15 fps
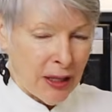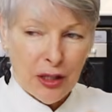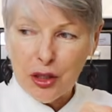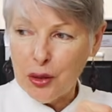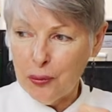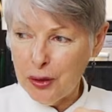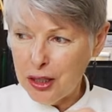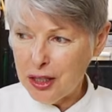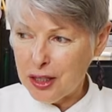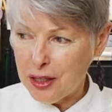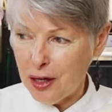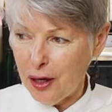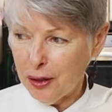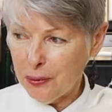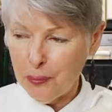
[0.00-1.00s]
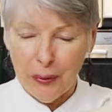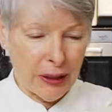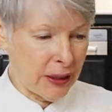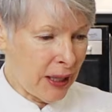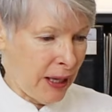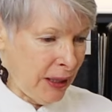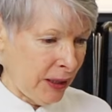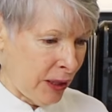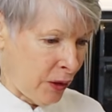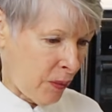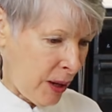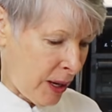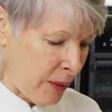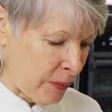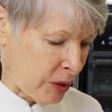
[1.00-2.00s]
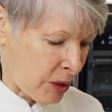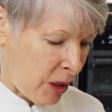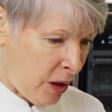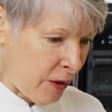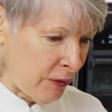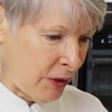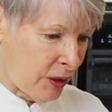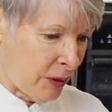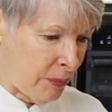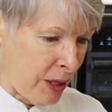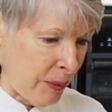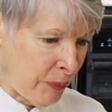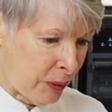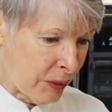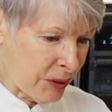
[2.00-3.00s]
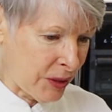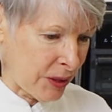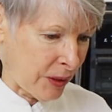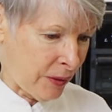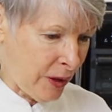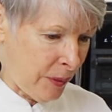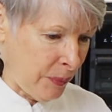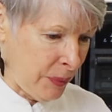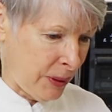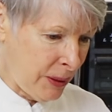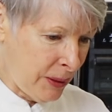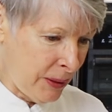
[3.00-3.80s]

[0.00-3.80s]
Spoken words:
So we start with 80 grams of the maple syrup.